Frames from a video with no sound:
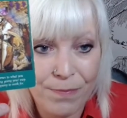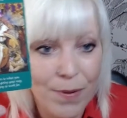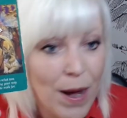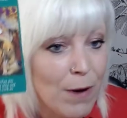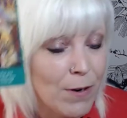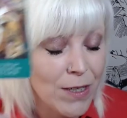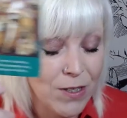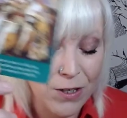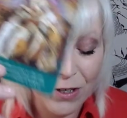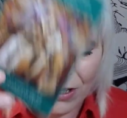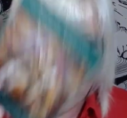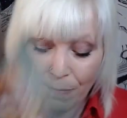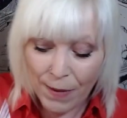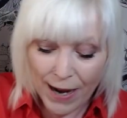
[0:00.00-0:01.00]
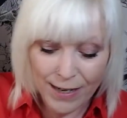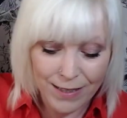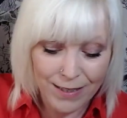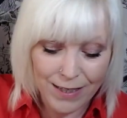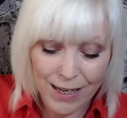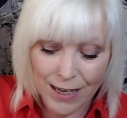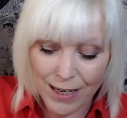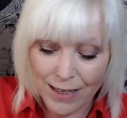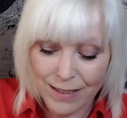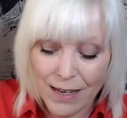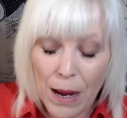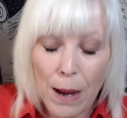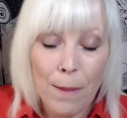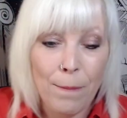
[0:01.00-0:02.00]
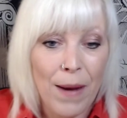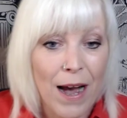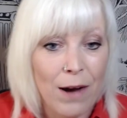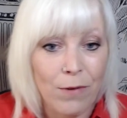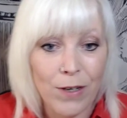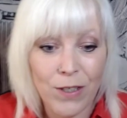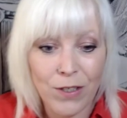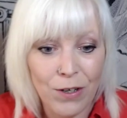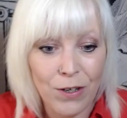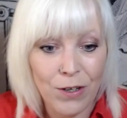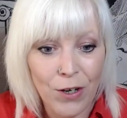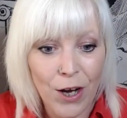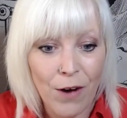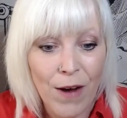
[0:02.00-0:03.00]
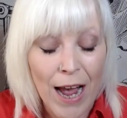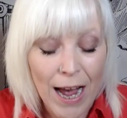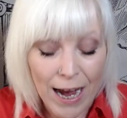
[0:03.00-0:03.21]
Power to you, Pisces. Power to you.